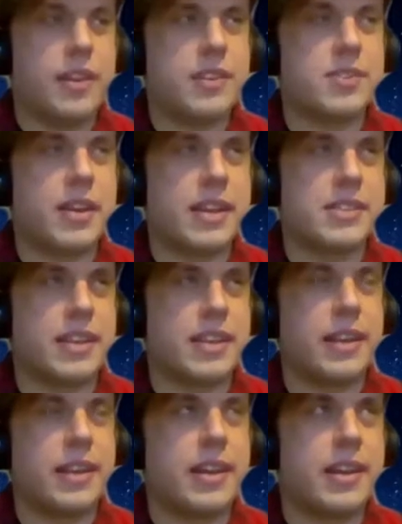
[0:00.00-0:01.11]
yeah. So I guess
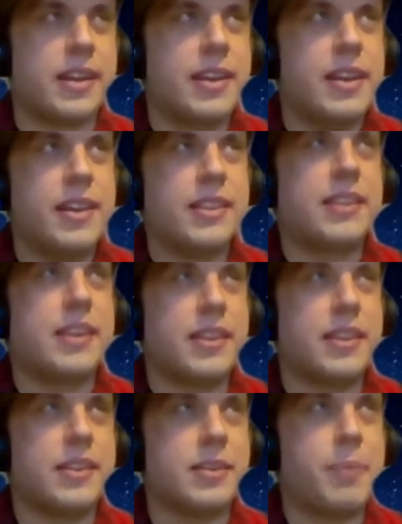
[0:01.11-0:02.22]
like
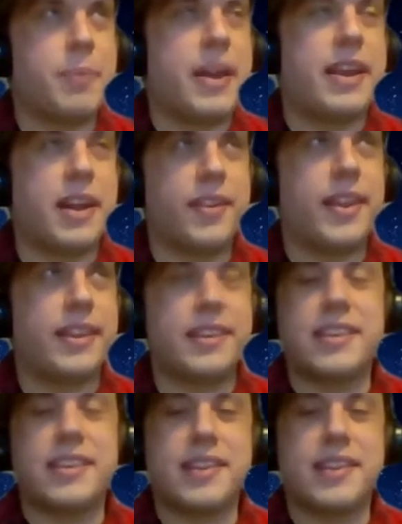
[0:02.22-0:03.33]
the depending on like the
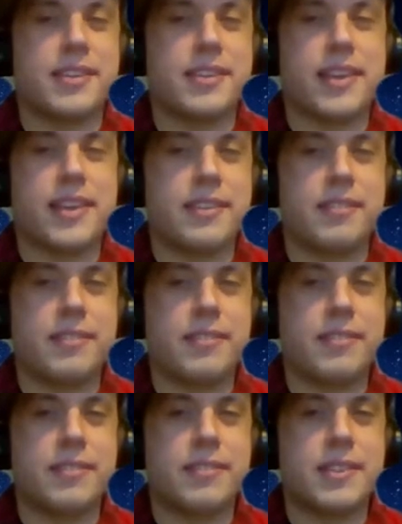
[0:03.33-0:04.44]
dance of like
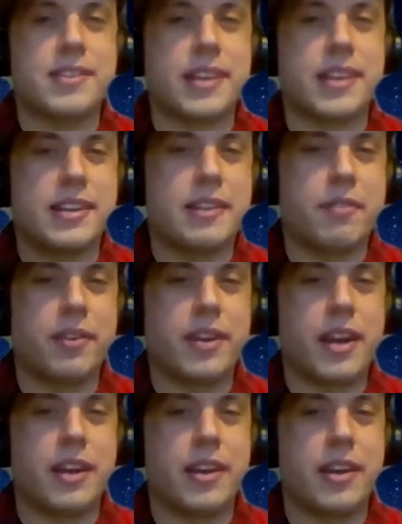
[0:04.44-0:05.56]
it's like a different
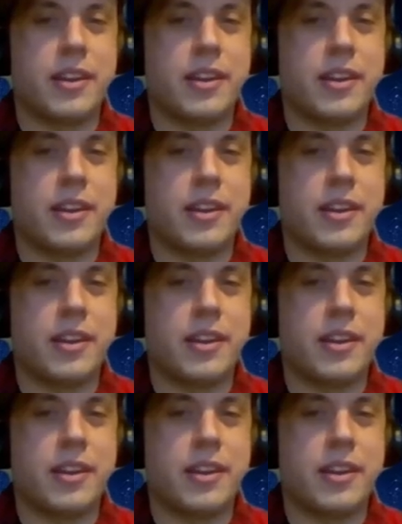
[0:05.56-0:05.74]
kind of